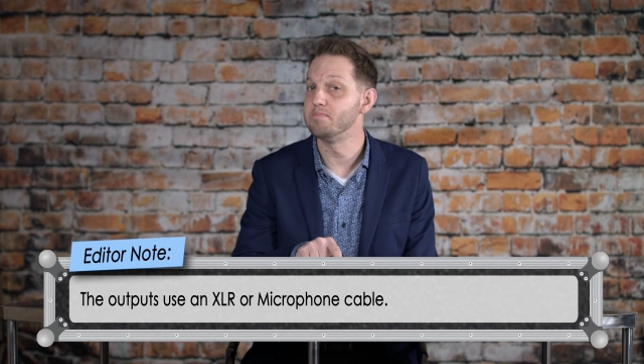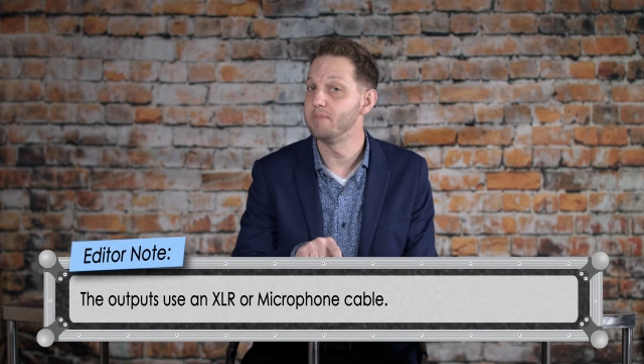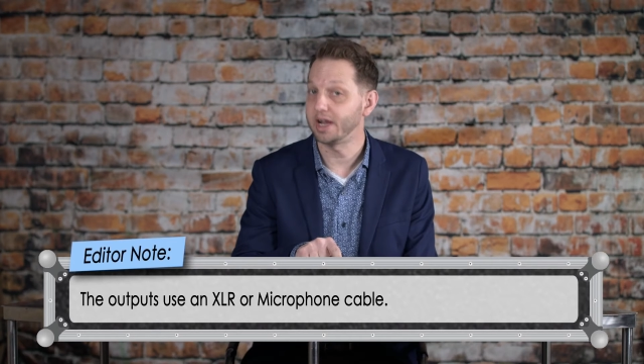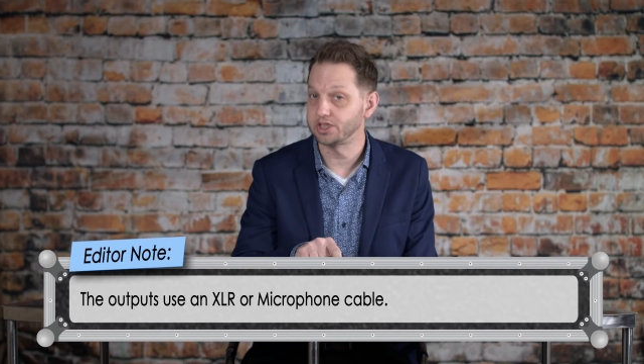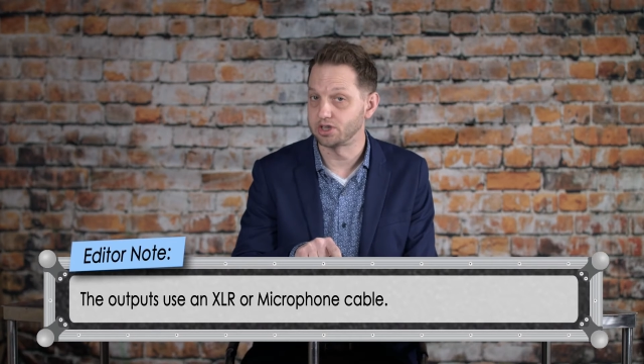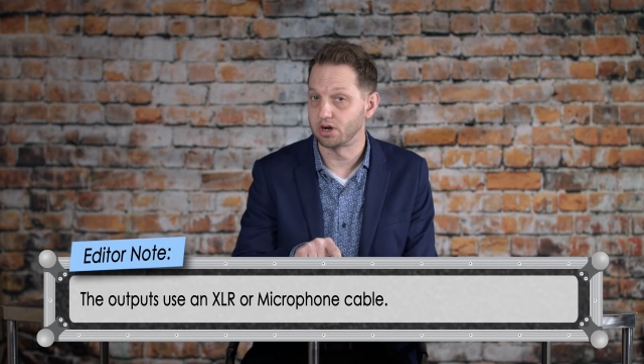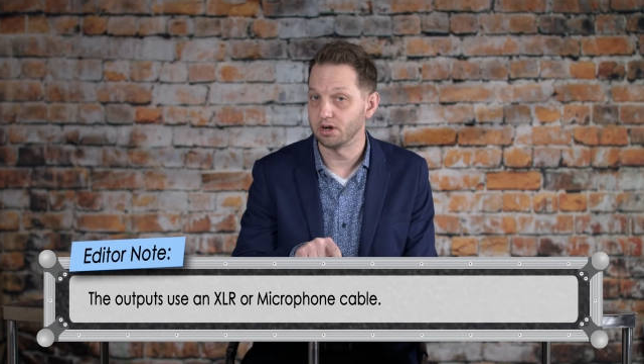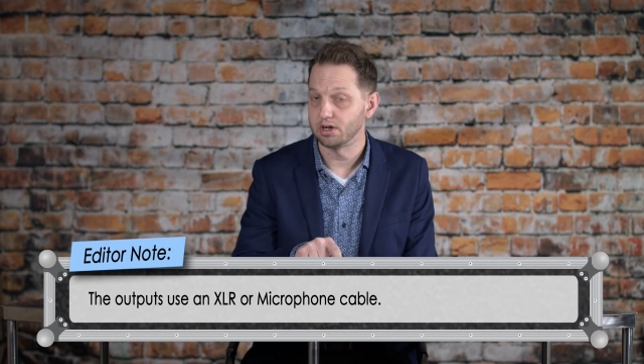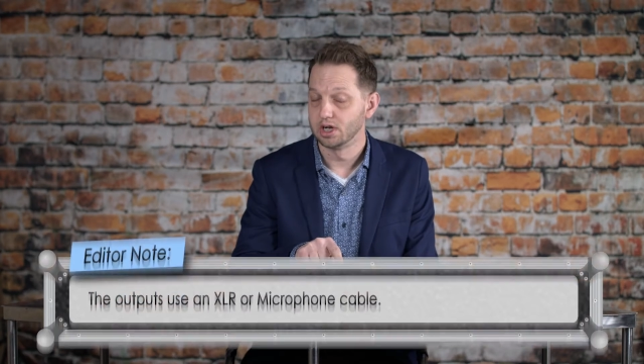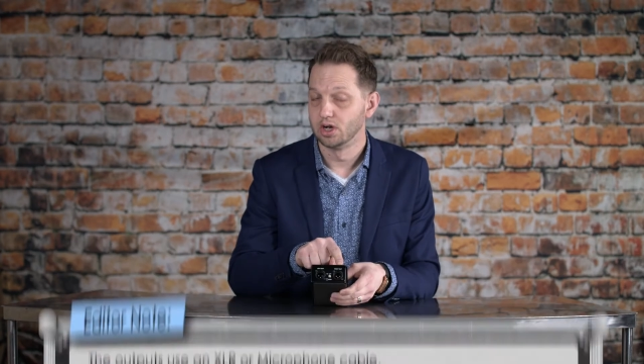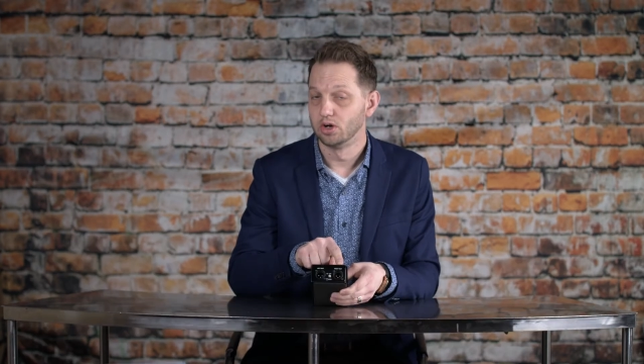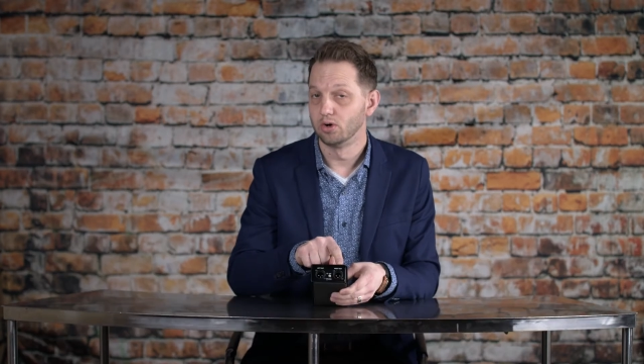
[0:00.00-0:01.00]
a mixer,
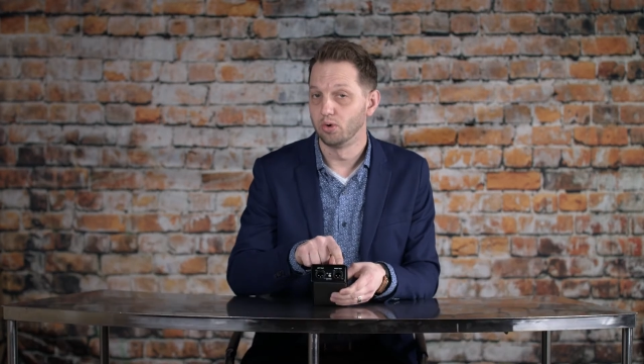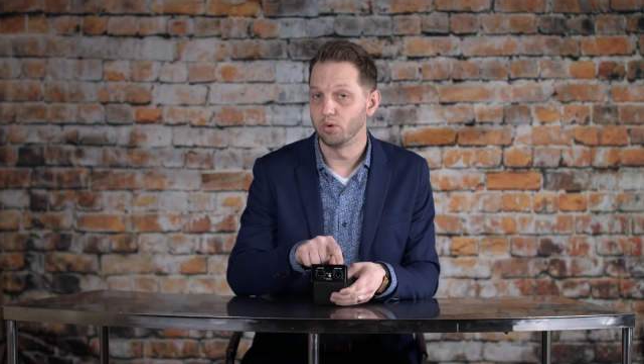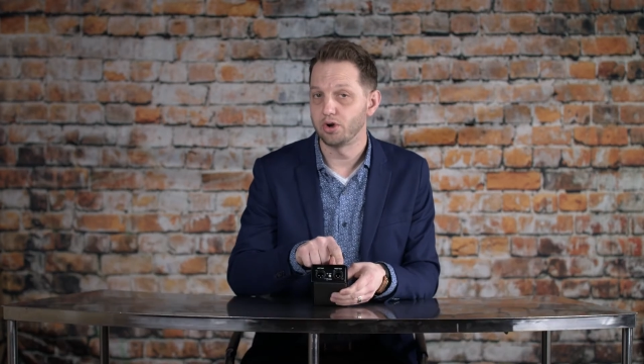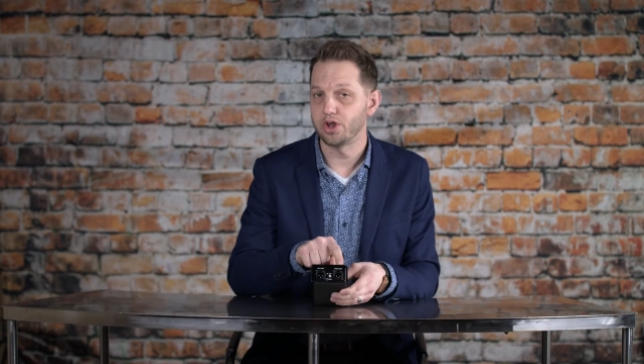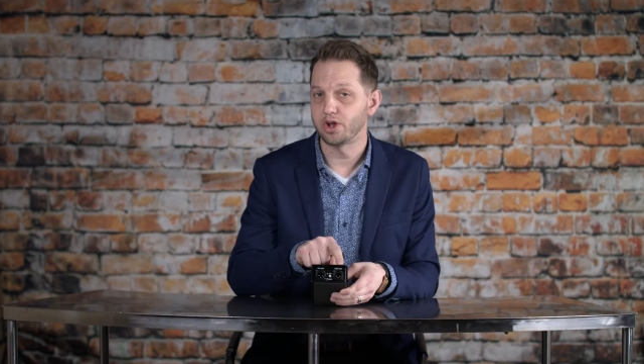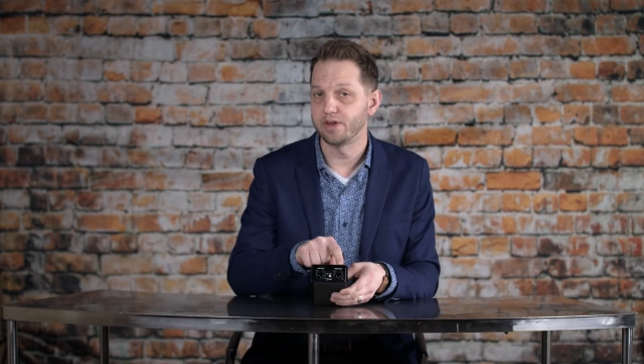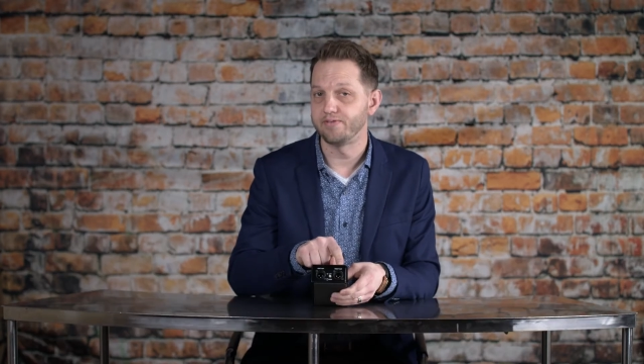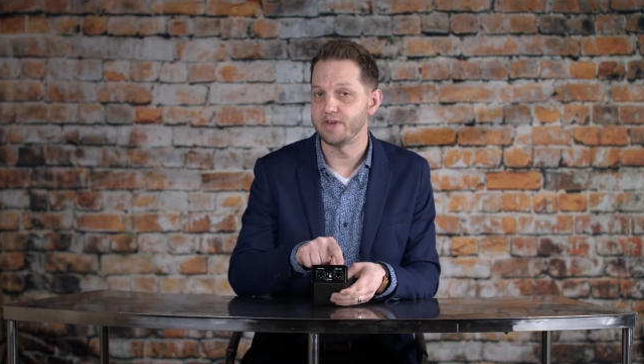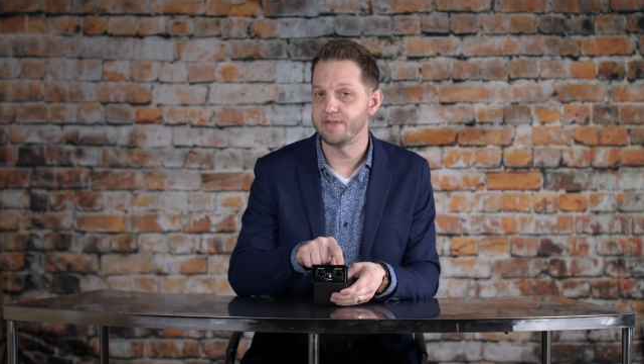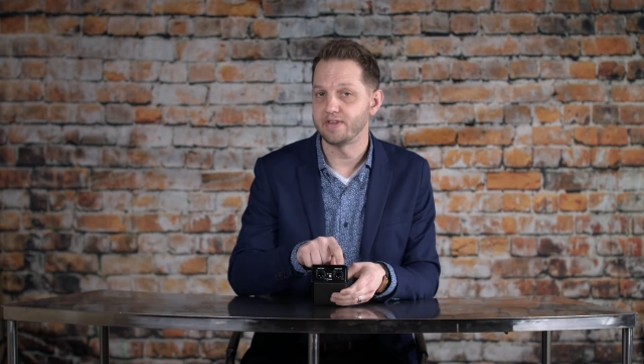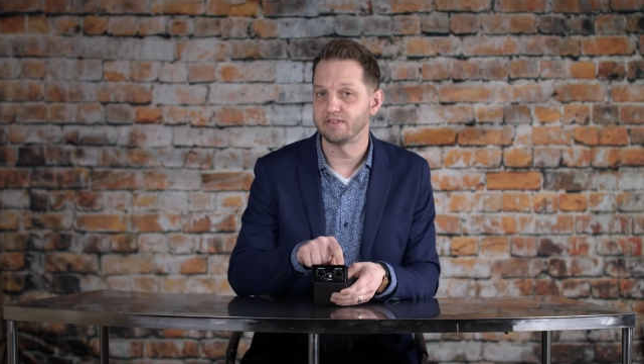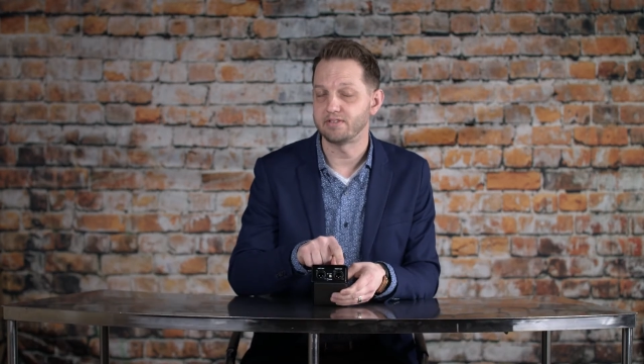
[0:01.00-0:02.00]
or you can
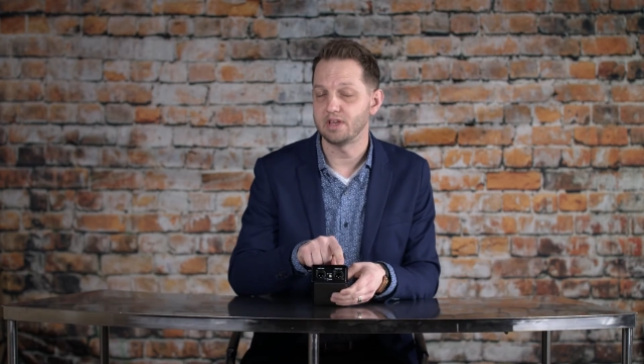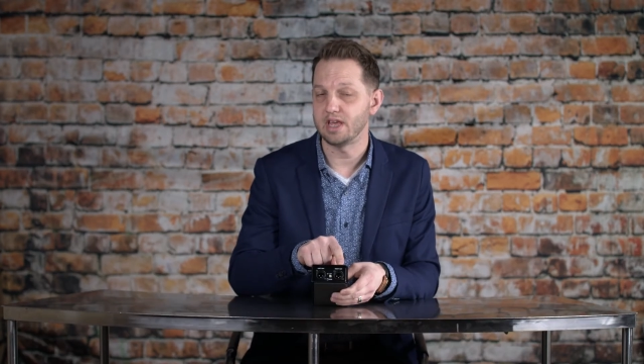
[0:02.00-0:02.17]
feed this